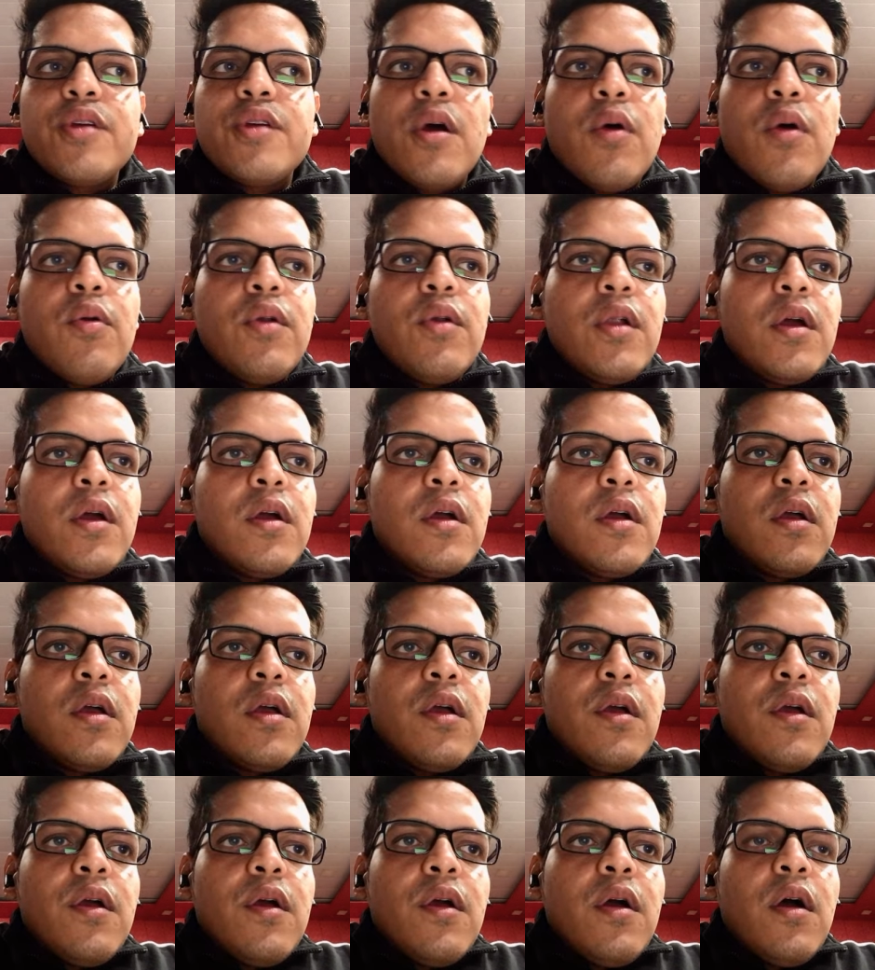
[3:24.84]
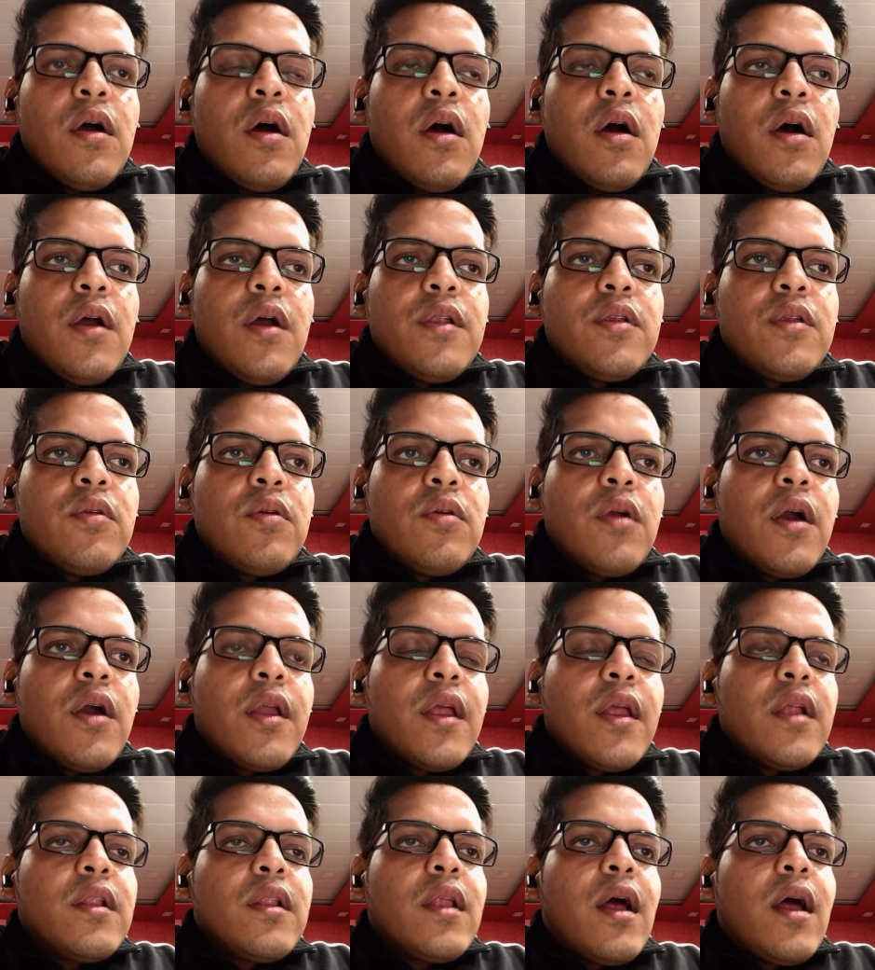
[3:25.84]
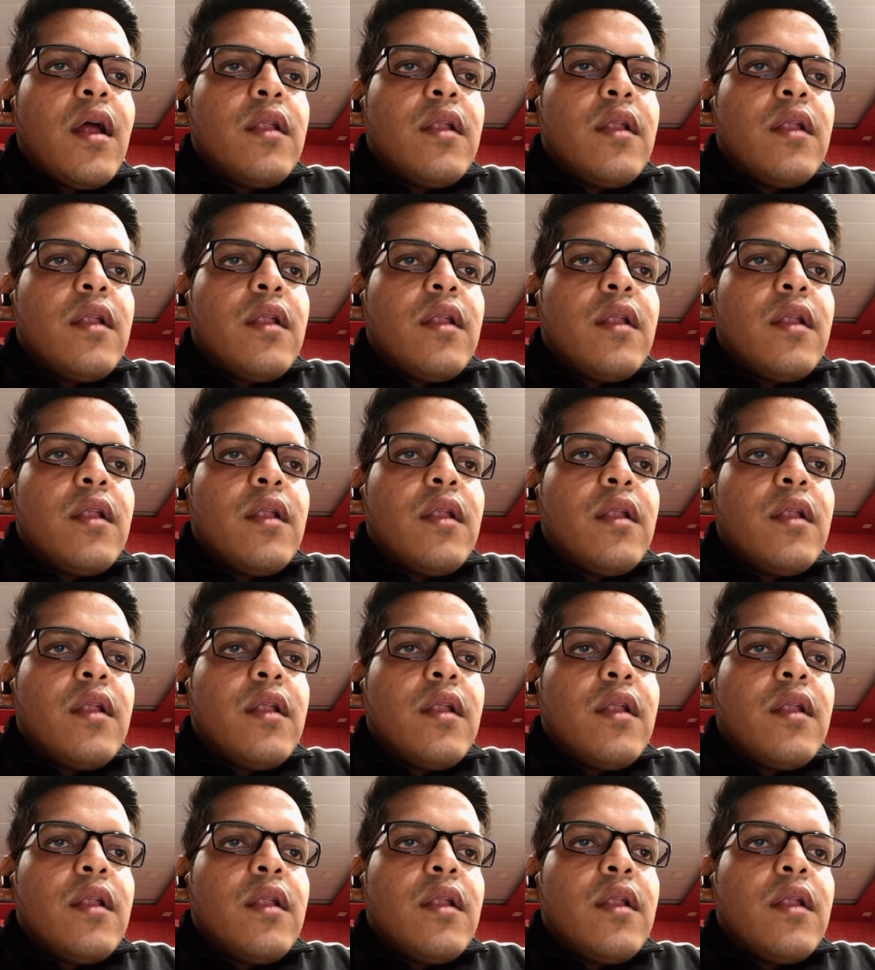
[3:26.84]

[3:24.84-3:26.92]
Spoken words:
And to correct that, the body